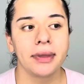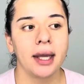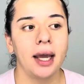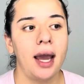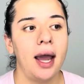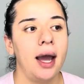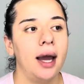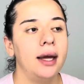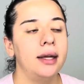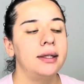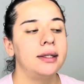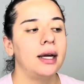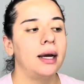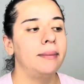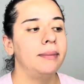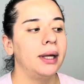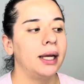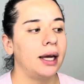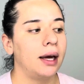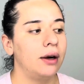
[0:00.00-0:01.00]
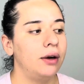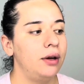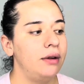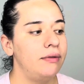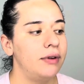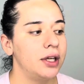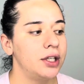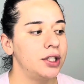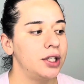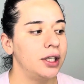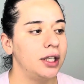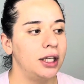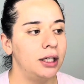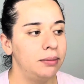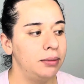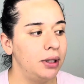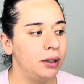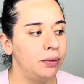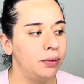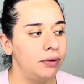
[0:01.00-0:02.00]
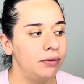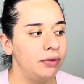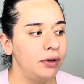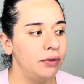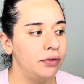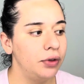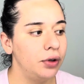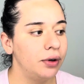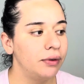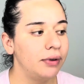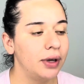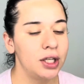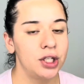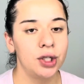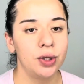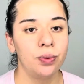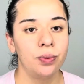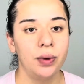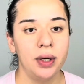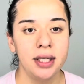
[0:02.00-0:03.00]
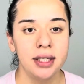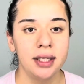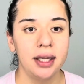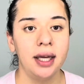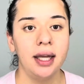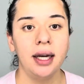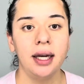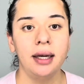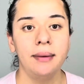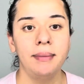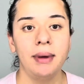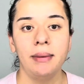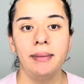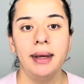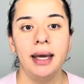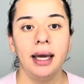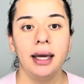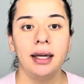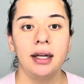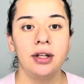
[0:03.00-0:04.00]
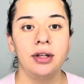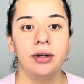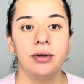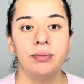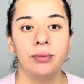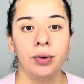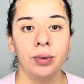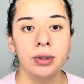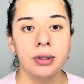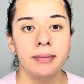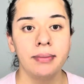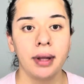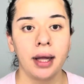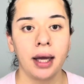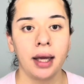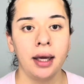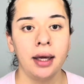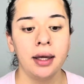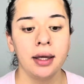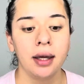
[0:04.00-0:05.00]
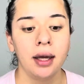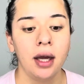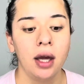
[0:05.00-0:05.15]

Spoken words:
And I'm like, I don't know if I should keep the 150 or if I should risk it and maybe I can multiply it.